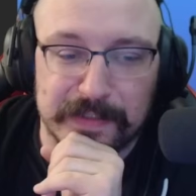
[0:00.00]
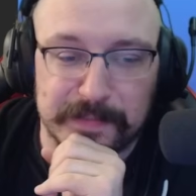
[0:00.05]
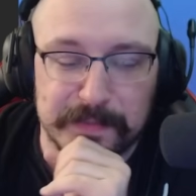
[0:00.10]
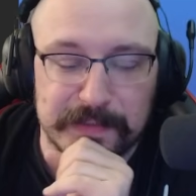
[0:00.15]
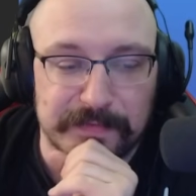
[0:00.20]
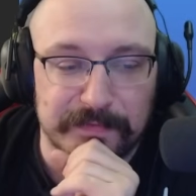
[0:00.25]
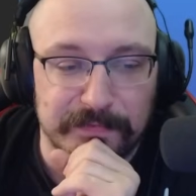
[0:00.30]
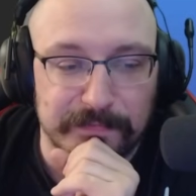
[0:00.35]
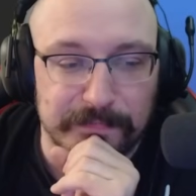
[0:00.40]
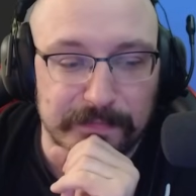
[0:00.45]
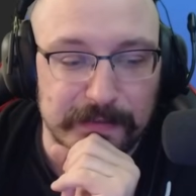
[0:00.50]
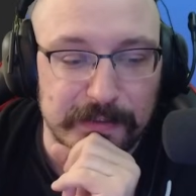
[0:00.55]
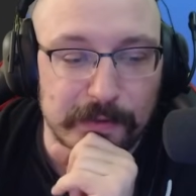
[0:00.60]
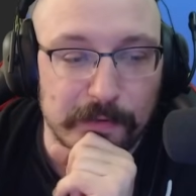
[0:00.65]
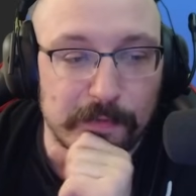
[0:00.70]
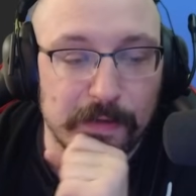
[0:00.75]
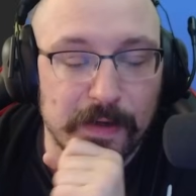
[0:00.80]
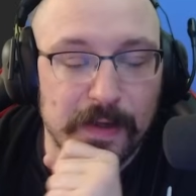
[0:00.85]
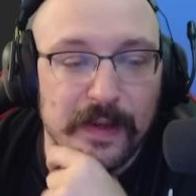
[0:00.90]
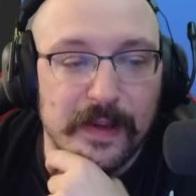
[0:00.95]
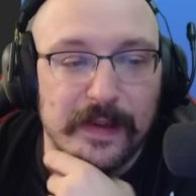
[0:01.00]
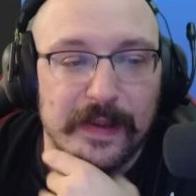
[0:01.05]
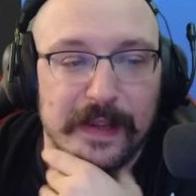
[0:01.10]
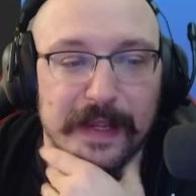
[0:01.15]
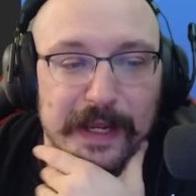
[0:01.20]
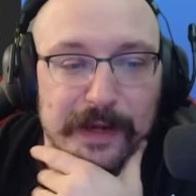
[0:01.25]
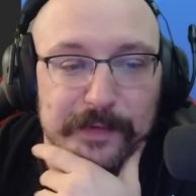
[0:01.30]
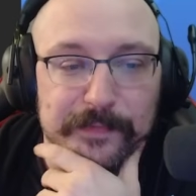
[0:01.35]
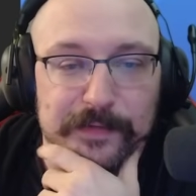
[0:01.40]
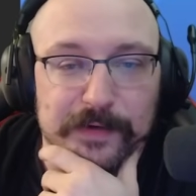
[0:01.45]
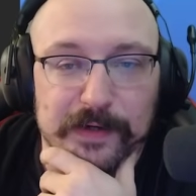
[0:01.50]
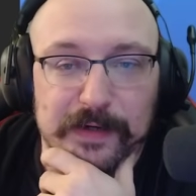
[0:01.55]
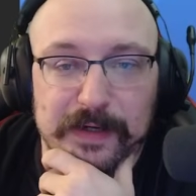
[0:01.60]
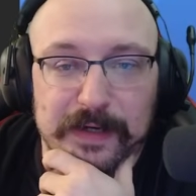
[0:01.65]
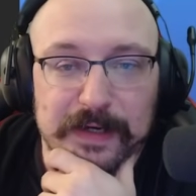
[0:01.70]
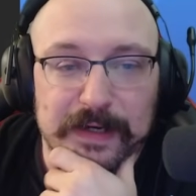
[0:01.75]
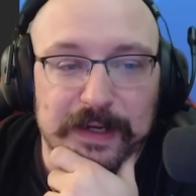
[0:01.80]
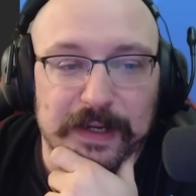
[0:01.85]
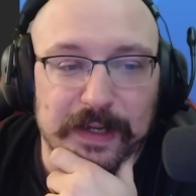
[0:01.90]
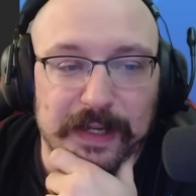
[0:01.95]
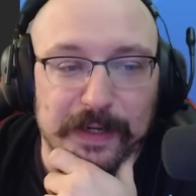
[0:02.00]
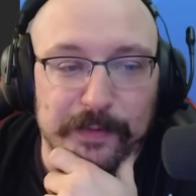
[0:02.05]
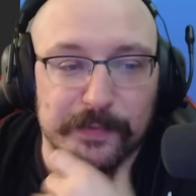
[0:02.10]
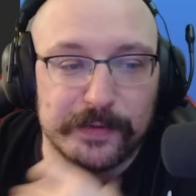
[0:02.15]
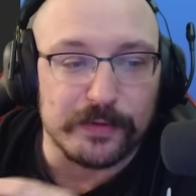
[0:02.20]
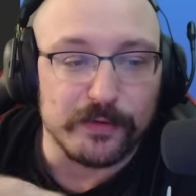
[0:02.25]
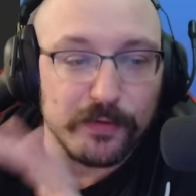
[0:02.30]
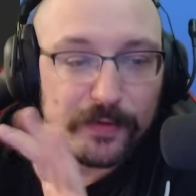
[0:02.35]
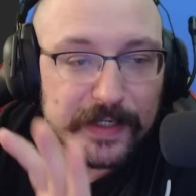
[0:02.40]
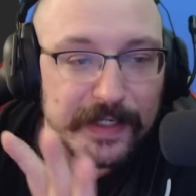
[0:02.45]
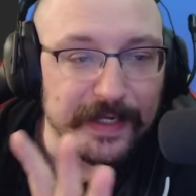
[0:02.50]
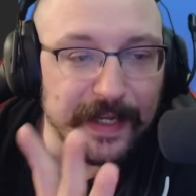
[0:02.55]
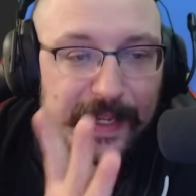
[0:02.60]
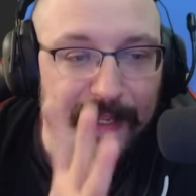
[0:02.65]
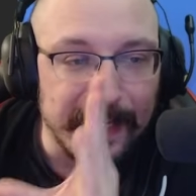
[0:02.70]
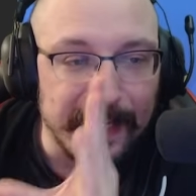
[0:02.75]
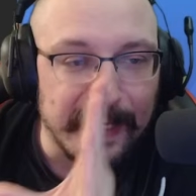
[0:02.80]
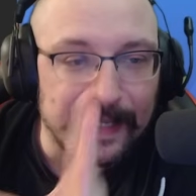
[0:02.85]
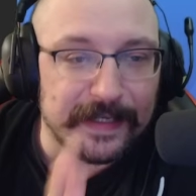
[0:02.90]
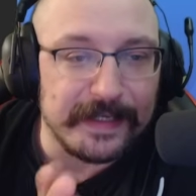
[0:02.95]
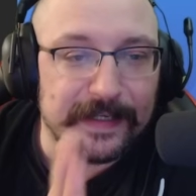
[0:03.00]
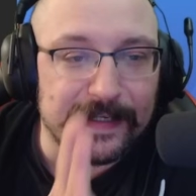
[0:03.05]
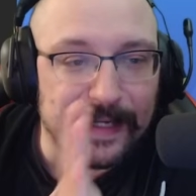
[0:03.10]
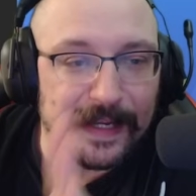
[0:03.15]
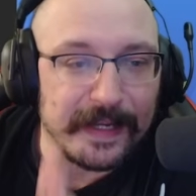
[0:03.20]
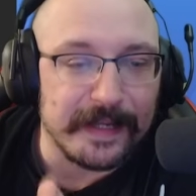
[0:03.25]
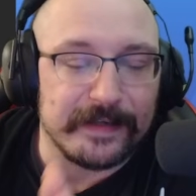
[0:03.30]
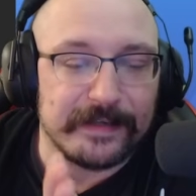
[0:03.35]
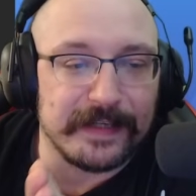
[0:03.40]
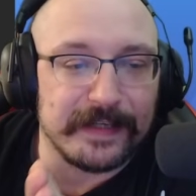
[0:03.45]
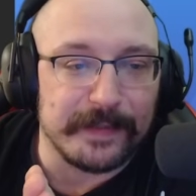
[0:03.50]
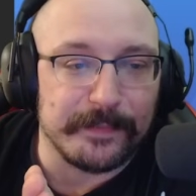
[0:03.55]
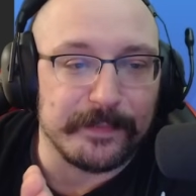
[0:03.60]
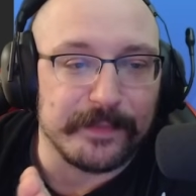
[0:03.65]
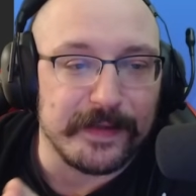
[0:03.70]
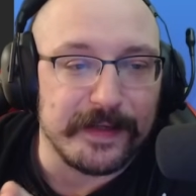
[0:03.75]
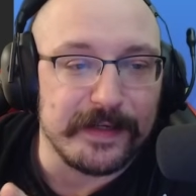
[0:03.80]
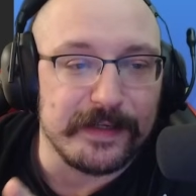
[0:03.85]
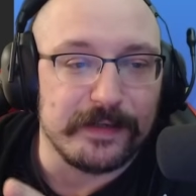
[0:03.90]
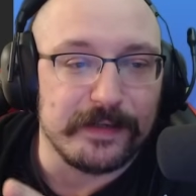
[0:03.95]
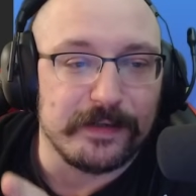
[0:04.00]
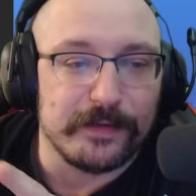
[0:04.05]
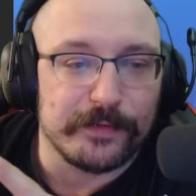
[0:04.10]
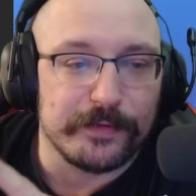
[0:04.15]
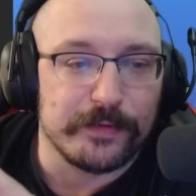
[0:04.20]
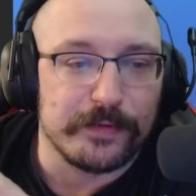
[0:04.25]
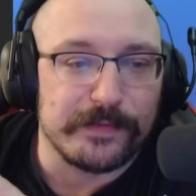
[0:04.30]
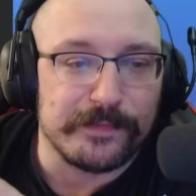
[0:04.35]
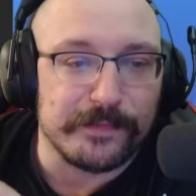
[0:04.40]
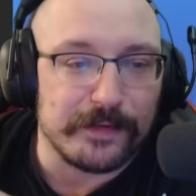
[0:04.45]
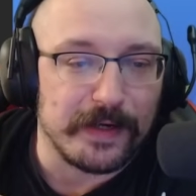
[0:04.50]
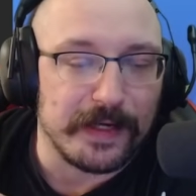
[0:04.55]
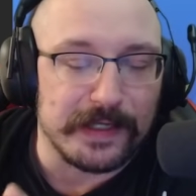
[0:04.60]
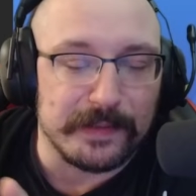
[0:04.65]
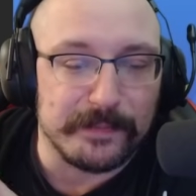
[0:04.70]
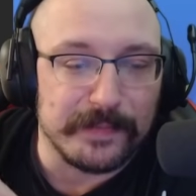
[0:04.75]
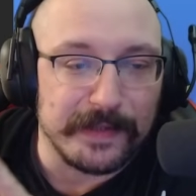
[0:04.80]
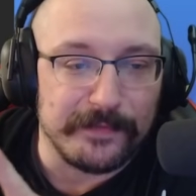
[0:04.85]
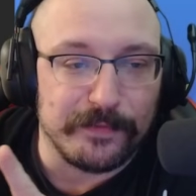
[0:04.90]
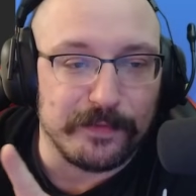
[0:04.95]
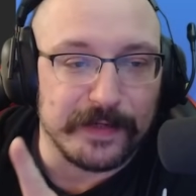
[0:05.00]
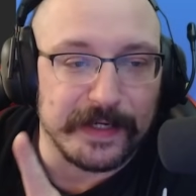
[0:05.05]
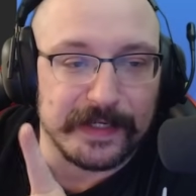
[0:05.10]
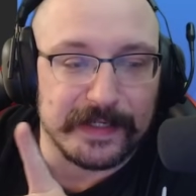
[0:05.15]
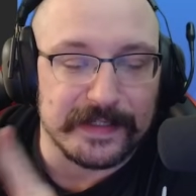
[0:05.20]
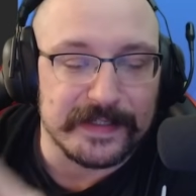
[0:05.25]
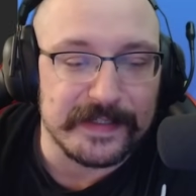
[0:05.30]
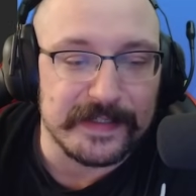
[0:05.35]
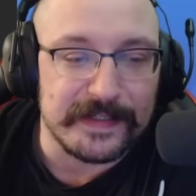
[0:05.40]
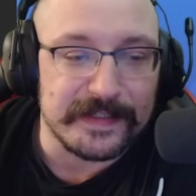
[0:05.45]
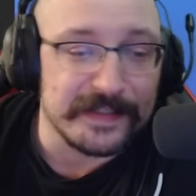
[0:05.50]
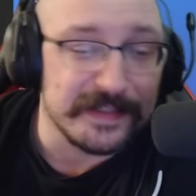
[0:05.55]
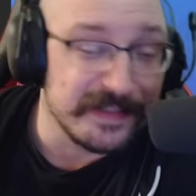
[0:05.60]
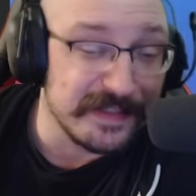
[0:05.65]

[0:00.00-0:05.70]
specific video. However, uh, when you're looking at any end game thing, you look for item level eighty-six.